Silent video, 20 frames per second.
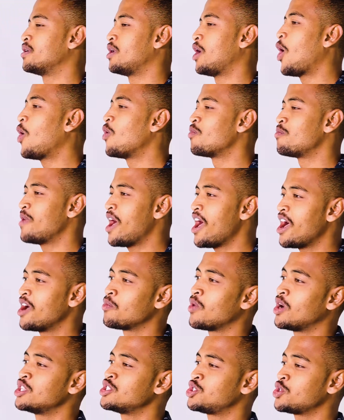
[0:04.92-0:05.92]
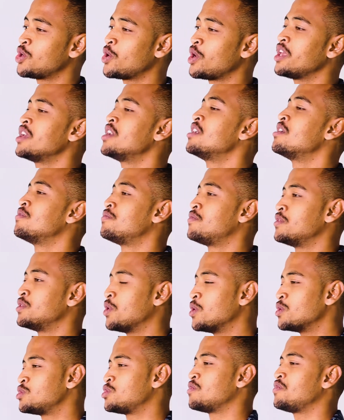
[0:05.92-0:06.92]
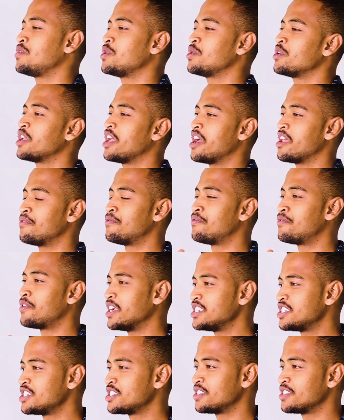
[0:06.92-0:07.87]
Oh man, what joy for those of you who get a fresh